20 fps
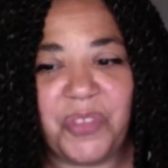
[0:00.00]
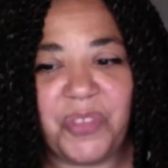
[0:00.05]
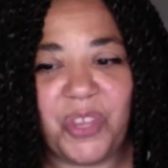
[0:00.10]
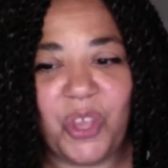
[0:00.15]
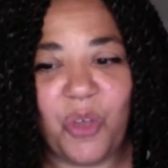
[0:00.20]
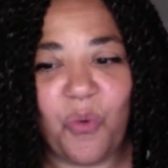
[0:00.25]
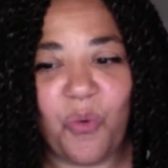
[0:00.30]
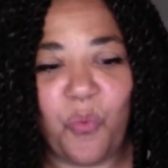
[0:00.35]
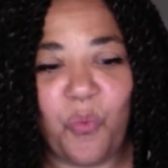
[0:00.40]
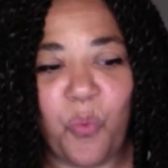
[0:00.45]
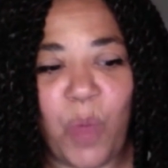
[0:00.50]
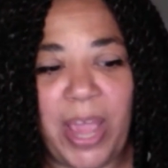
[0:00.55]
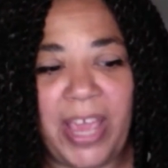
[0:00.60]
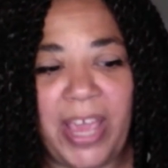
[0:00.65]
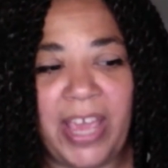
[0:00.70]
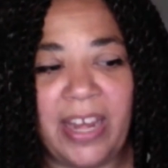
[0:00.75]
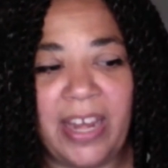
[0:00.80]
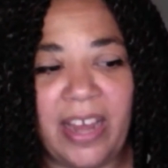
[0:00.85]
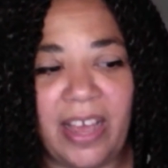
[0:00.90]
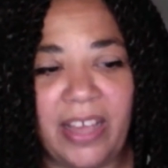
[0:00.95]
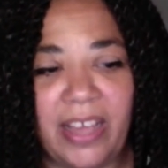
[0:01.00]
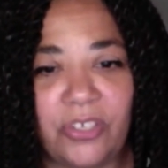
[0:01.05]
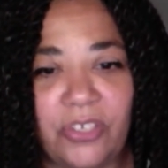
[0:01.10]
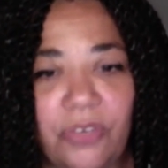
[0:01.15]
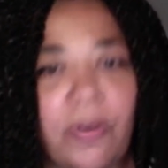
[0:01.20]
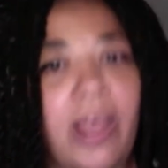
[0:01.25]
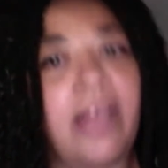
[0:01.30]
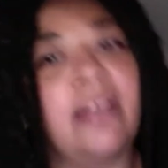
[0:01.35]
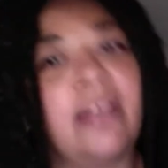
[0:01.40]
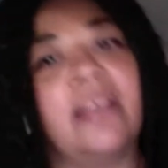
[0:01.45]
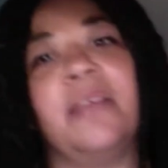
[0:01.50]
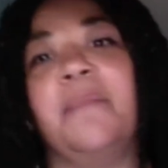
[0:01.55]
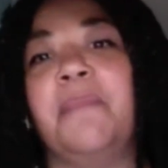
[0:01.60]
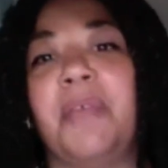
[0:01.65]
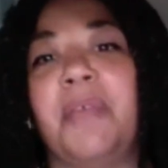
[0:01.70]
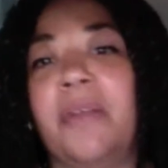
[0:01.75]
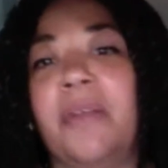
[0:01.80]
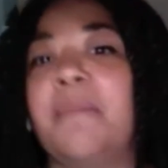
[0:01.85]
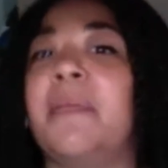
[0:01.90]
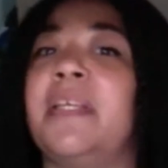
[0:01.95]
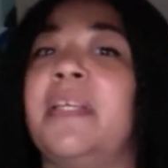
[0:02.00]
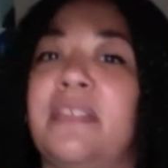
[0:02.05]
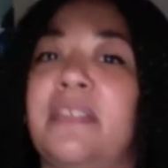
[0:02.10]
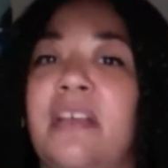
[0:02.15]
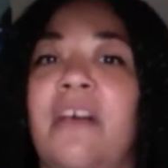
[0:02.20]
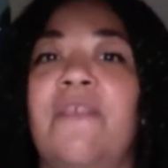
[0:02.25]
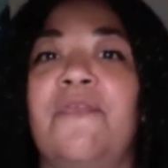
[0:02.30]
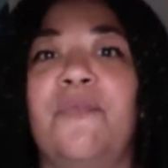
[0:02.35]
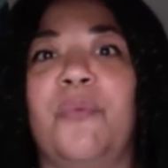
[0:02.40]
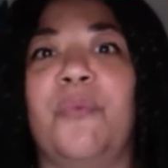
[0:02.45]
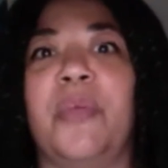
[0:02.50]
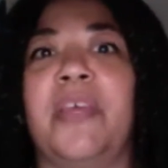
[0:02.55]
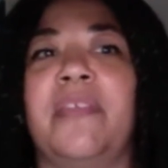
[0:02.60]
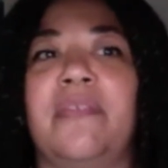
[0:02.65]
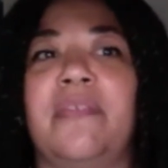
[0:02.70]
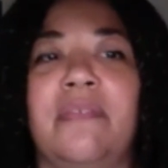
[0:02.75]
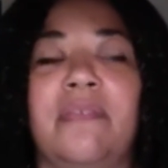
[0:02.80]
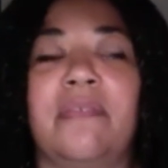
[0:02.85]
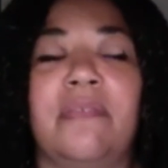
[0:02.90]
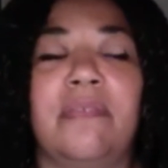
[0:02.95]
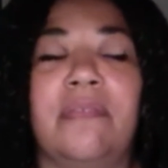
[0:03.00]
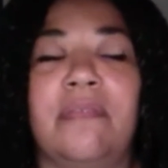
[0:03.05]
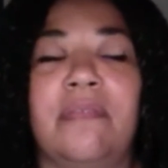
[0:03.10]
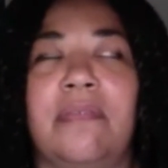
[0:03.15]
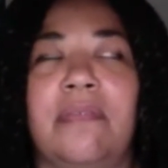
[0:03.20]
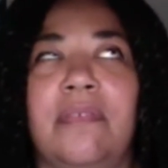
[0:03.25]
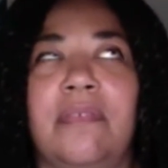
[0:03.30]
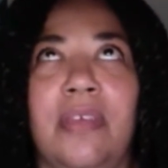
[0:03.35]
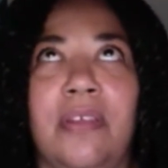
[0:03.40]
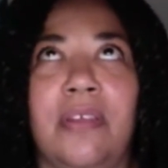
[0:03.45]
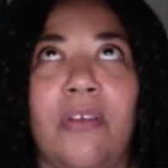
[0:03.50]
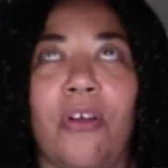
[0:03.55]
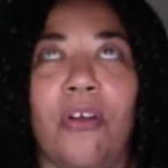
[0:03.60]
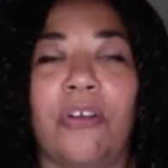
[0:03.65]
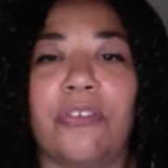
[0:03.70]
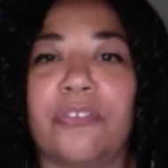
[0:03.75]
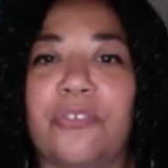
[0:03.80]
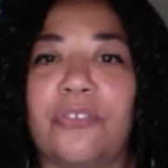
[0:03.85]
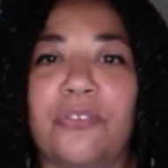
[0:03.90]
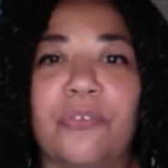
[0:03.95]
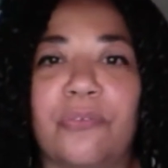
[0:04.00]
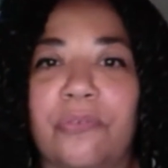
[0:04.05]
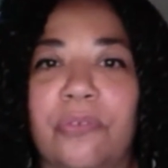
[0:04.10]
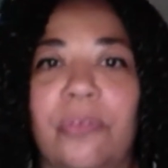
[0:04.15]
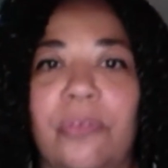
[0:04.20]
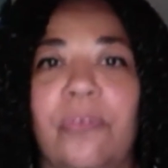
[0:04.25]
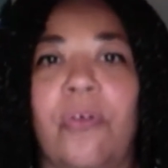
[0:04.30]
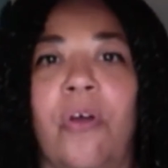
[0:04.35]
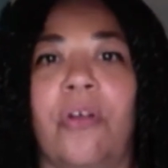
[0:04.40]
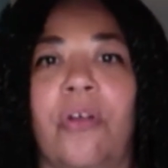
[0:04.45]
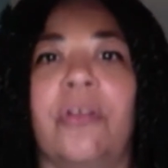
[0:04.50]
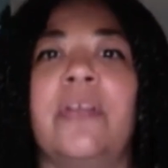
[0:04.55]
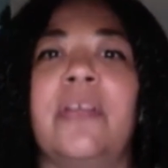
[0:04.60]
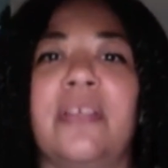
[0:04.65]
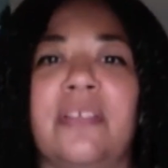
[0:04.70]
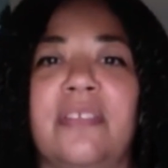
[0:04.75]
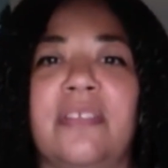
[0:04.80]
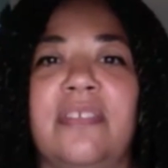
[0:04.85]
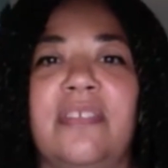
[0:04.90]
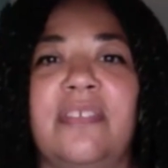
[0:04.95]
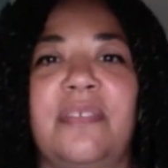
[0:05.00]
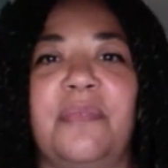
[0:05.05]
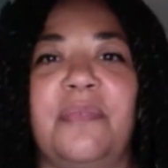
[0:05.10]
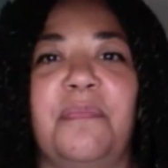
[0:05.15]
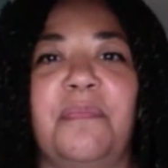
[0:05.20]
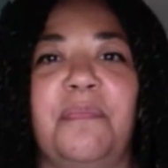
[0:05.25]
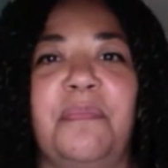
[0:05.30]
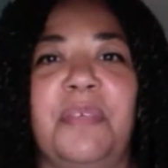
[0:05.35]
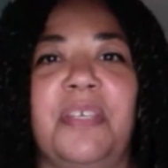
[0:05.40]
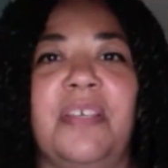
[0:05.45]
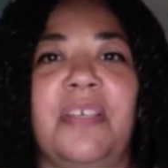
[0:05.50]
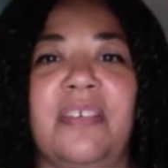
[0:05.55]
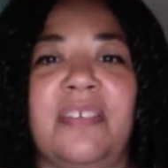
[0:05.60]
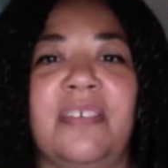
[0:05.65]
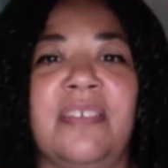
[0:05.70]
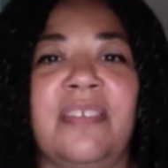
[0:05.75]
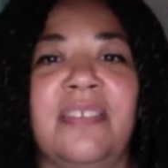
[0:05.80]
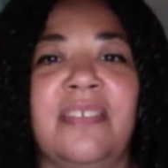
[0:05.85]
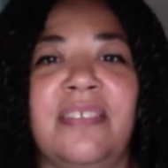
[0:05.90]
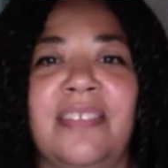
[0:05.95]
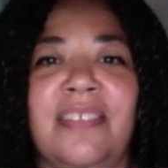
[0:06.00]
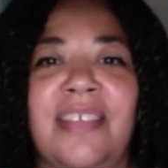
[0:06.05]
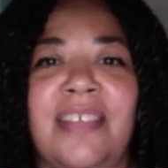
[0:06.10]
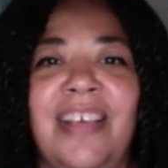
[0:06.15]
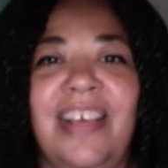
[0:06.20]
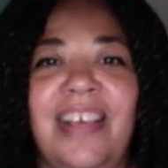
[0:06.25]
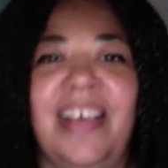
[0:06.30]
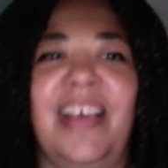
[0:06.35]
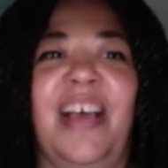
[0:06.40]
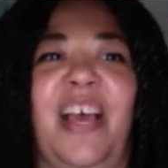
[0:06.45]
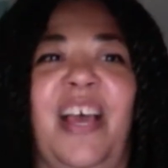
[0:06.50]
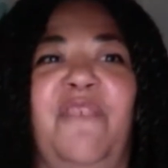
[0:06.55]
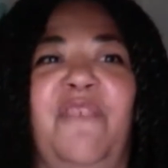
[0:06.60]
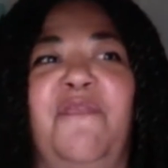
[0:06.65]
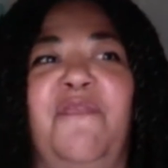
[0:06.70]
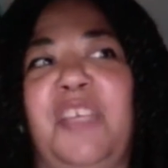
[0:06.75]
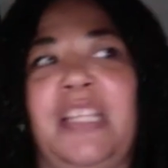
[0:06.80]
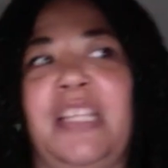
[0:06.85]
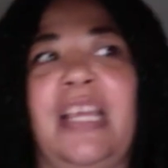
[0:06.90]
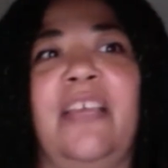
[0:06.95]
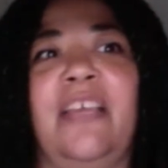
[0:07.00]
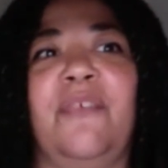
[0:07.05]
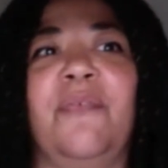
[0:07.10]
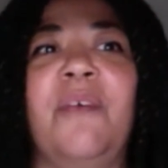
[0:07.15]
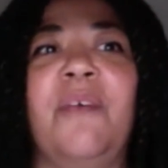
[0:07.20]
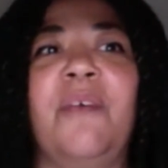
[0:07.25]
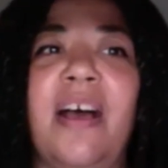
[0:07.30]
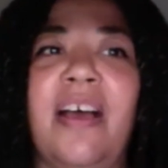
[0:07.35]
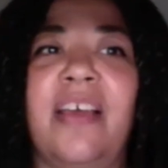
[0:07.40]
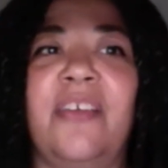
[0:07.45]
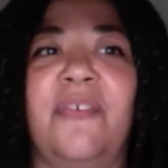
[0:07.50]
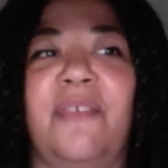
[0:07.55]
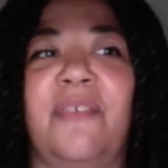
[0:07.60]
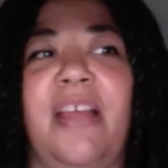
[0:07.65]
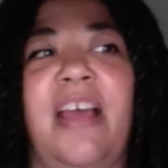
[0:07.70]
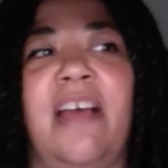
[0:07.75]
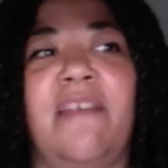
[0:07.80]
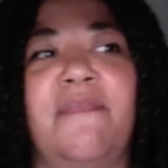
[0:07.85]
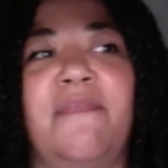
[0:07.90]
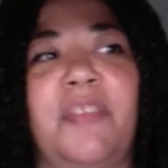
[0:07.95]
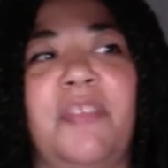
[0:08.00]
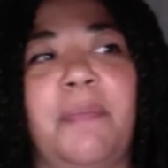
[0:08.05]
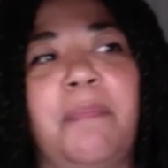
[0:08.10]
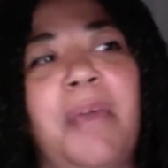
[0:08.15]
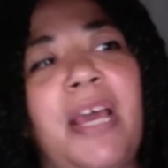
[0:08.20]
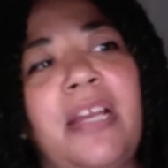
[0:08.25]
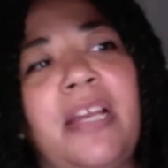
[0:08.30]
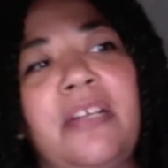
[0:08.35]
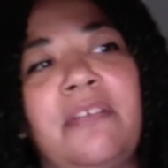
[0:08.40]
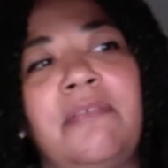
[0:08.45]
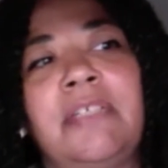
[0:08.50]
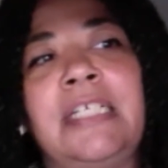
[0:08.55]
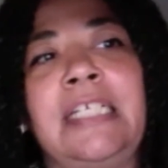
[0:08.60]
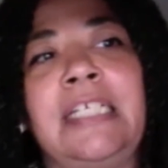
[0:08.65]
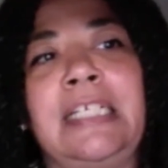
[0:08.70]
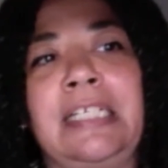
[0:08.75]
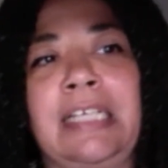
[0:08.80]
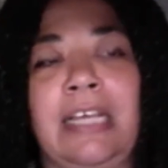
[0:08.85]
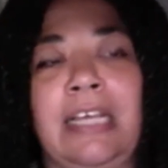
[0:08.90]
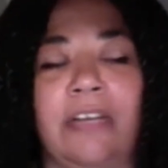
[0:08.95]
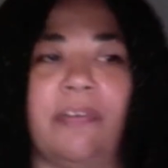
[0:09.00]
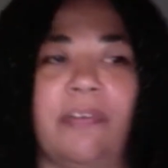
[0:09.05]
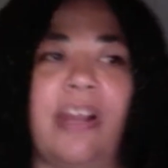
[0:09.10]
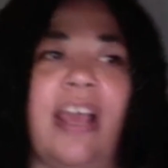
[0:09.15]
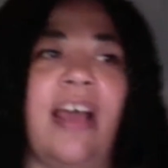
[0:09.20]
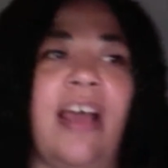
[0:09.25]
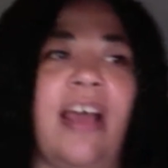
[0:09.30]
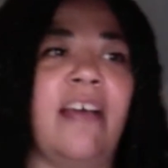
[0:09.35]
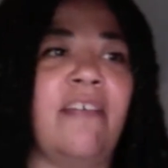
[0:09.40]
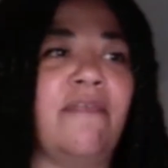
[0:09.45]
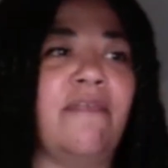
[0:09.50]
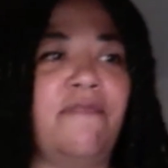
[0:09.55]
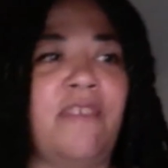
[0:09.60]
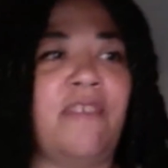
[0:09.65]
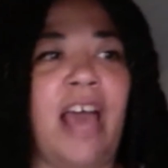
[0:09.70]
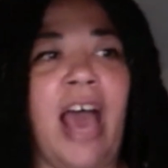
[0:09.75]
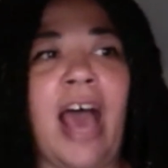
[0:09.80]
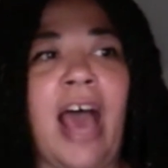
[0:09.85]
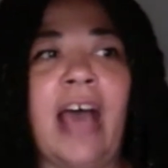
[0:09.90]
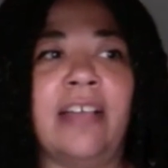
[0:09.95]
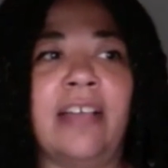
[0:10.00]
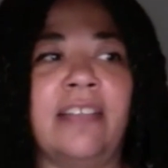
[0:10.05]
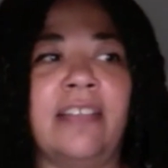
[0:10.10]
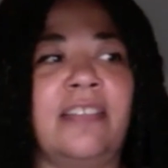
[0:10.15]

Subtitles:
when I try to compare myself with an art school artist, because I feel like, I don't have the pedigree, I don't have that